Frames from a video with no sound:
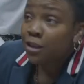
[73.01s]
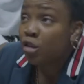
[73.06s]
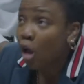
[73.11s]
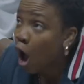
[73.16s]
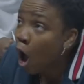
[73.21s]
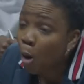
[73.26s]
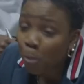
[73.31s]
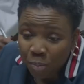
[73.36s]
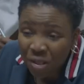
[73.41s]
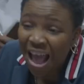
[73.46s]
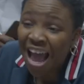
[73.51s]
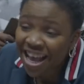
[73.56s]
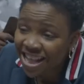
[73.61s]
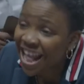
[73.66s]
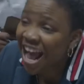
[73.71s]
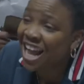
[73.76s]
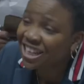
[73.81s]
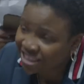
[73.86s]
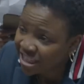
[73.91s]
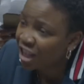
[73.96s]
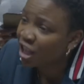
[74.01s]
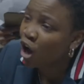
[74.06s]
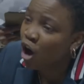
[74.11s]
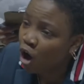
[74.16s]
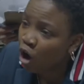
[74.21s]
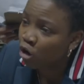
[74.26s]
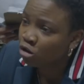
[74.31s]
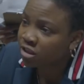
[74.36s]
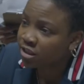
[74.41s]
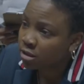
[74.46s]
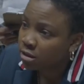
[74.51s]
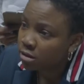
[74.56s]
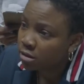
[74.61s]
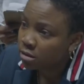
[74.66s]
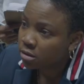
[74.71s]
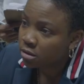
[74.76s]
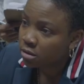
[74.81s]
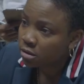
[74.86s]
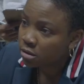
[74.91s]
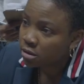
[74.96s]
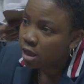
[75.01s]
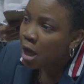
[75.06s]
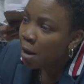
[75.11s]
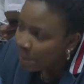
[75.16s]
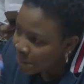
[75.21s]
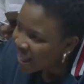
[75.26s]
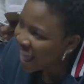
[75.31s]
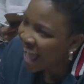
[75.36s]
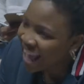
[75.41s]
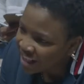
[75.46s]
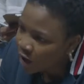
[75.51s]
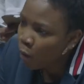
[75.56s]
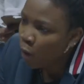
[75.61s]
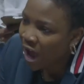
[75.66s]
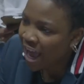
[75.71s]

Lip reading: Don't play not to lose. Play to